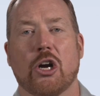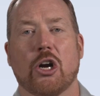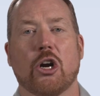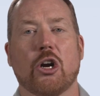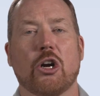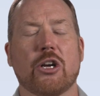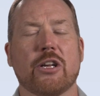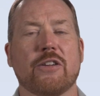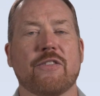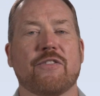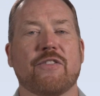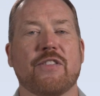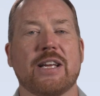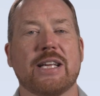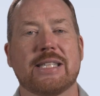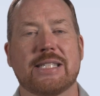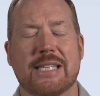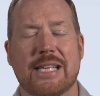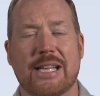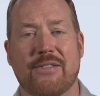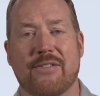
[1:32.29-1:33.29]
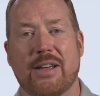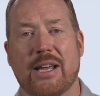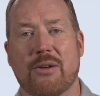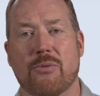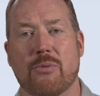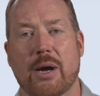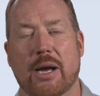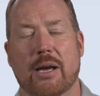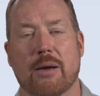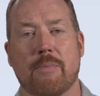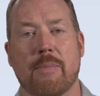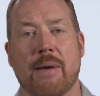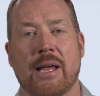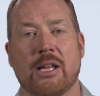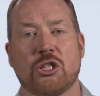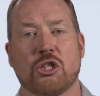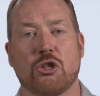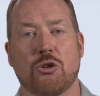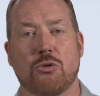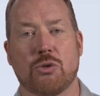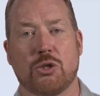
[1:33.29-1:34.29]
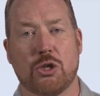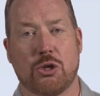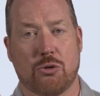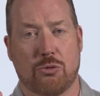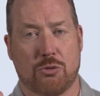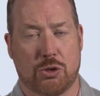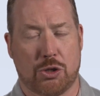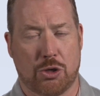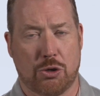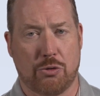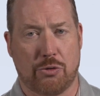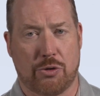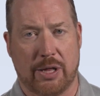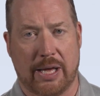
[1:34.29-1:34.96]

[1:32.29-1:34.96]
Herd and Feed TV recommends you do two